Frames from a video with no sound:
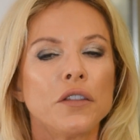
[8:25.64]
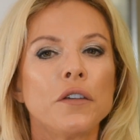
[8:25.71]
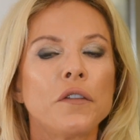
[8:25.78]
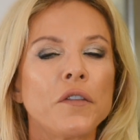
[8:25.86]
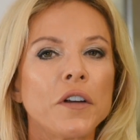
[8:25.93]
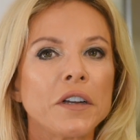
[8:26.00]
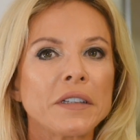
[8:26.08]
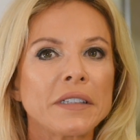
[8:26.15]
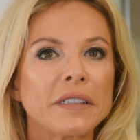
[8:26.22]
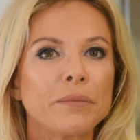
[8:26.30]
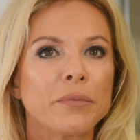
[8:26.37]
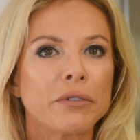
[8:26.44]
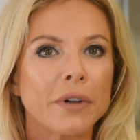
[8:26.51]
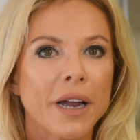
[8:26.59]
The first
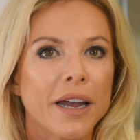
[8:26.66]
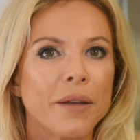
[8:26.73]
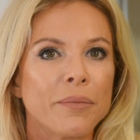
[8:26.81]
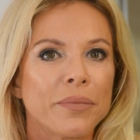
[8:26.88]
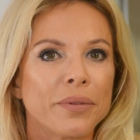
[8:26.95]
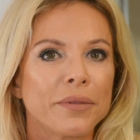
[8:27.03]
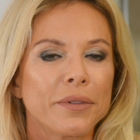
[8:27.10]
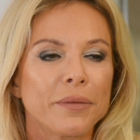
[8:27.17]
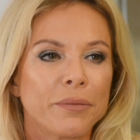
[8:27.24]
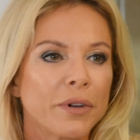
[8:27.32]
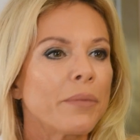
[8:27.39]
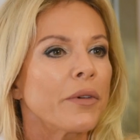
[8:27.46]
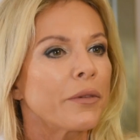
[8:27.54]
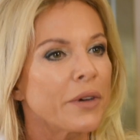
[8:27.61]

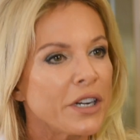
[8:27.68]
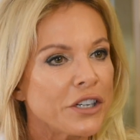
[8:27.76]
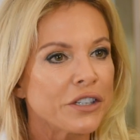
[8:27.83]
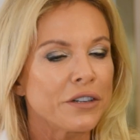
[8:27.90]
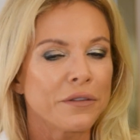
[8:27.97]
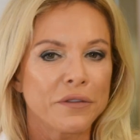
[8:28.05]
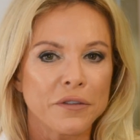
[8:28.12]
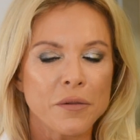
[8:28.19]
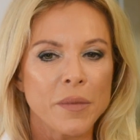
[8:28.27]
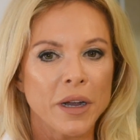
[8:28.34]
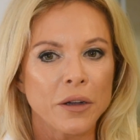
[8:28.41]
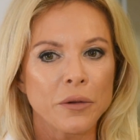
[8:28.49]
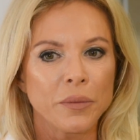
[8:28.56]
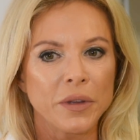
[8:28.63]
preparation for
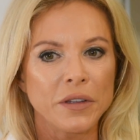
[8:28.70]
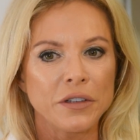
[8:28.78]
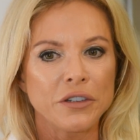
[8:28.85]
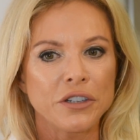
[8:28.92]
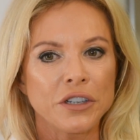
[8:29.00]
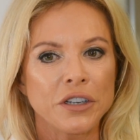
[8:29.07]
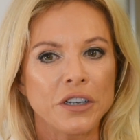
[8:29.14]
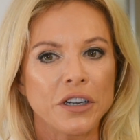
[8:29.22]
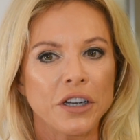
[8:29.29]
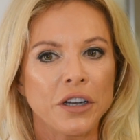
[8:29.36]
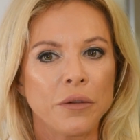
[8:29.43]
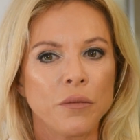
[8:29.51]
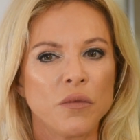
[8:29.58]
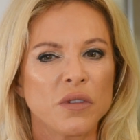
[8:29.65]
my competition
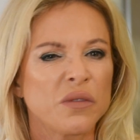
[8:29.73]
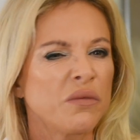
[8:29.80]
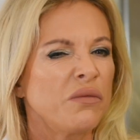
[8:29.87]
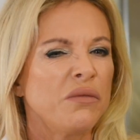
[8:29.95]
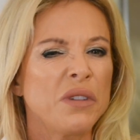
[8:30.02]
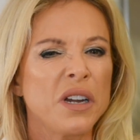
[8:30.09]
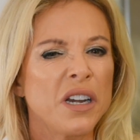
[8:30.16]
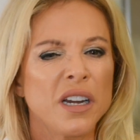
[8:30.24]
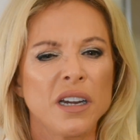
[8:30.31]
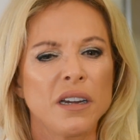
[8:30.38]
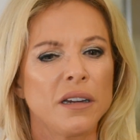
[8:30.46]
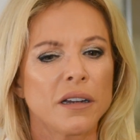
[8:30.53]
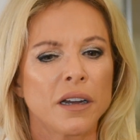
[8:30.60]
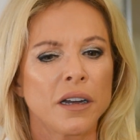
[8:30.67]
was really...